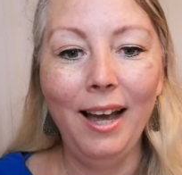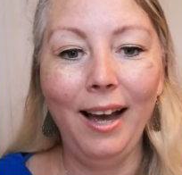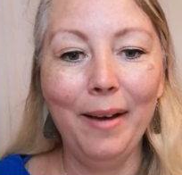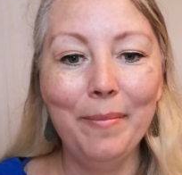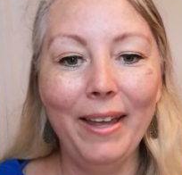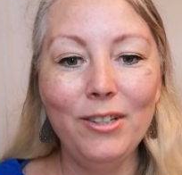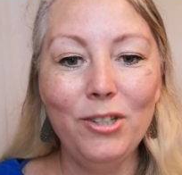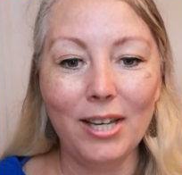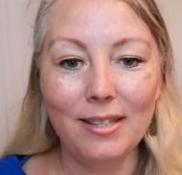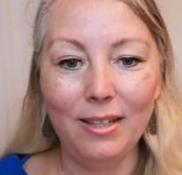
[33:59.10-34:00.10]
Um, and
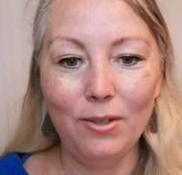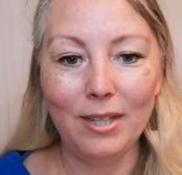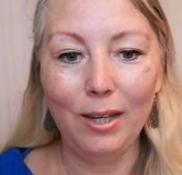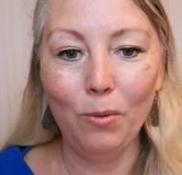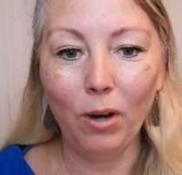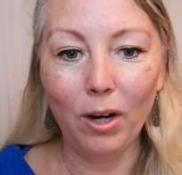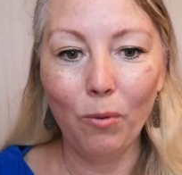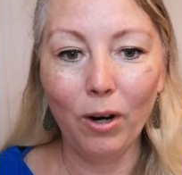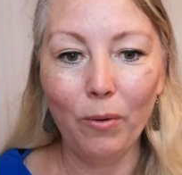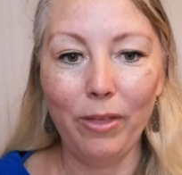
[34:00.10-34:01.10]
Jesse, you say you want to
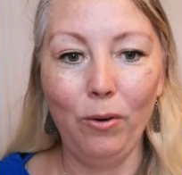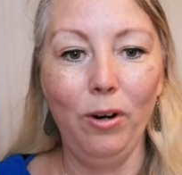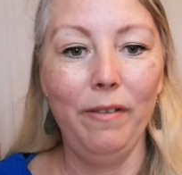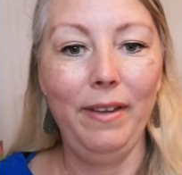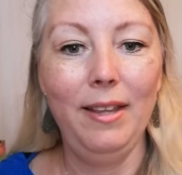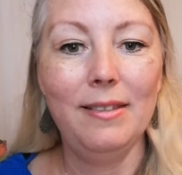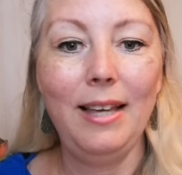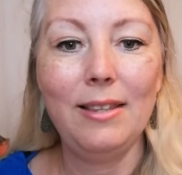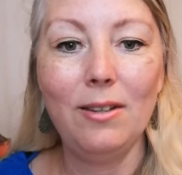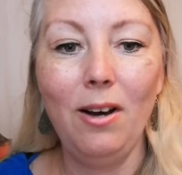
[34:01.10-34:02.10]
work with orphans.
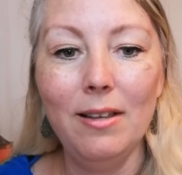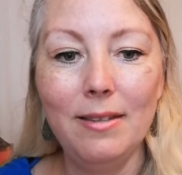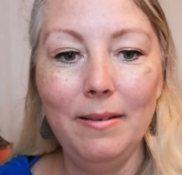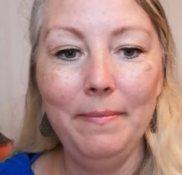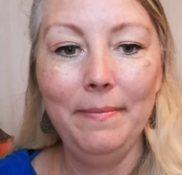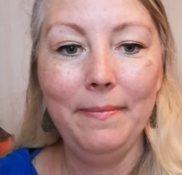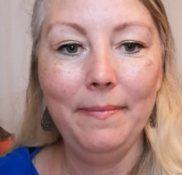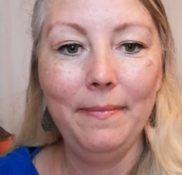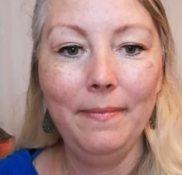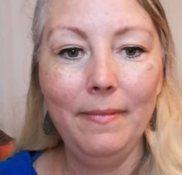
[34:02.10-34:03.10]
That's awesome.
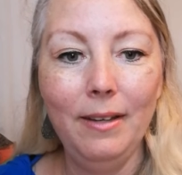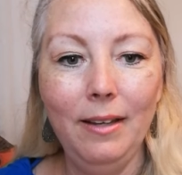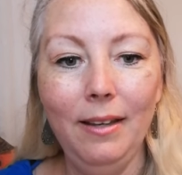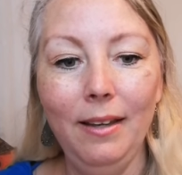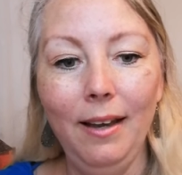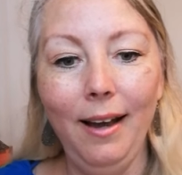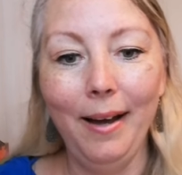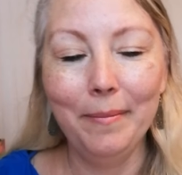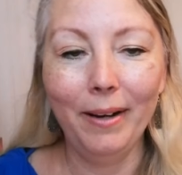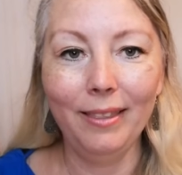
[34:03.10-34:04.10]

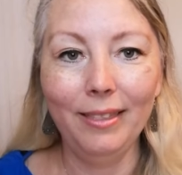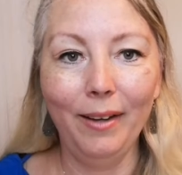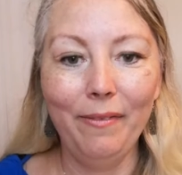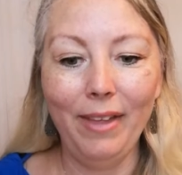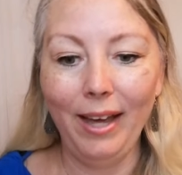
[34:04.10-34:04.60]
Um, I love